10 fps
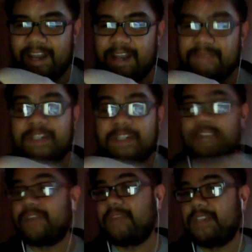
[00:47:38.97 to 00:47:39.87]
because I don't
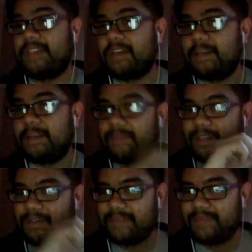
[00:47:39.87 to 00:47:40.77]
think I've seen the clip
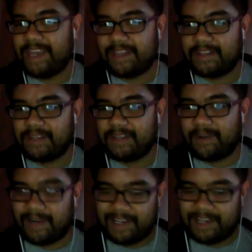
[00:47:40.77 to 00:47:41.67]
until we get to the
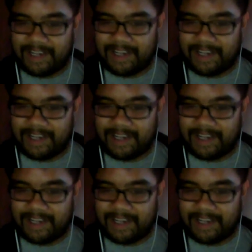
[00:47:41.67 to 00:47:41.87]
party.